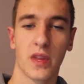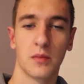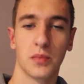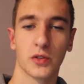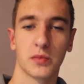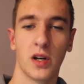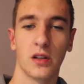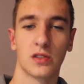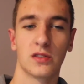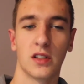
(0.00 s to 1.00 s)
impulse
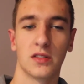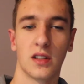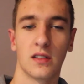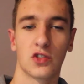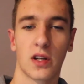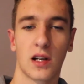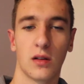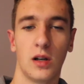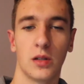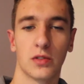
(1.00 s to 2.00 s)
purchases in the
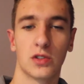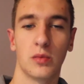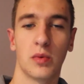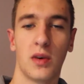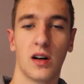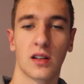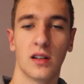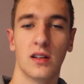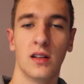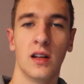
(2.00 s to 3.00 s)
checkout line of a
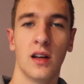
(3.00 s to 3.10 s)
supermarket,